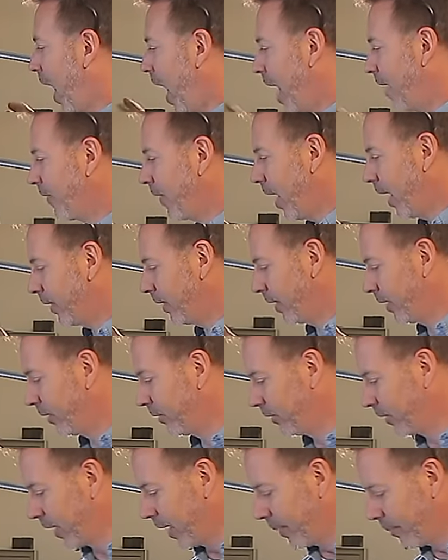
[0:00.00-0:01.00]
I've got
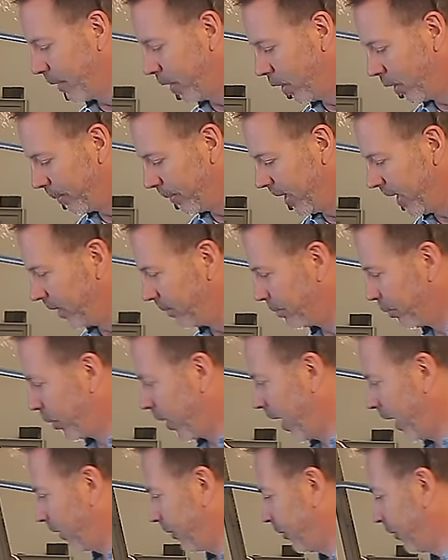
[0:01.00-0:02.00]
this um, homemade
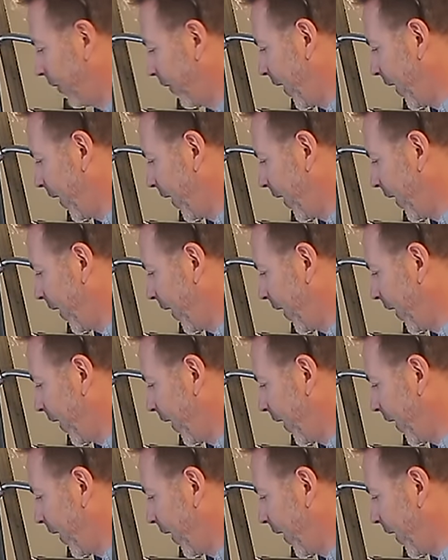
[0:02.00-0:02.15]
press